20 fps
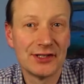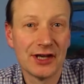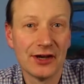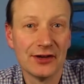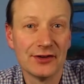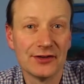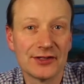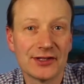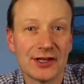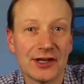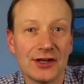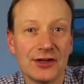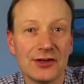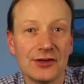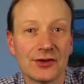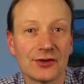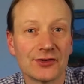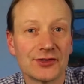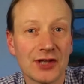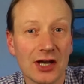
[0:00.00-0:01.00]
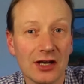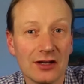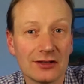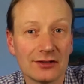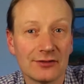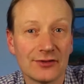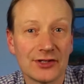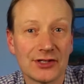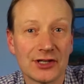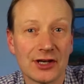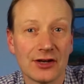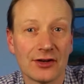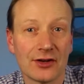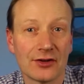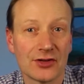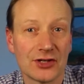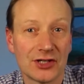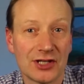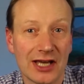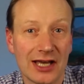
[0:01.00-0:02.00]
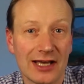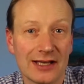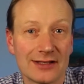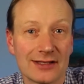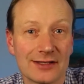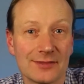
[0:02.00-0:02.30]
don't, so your total return on shares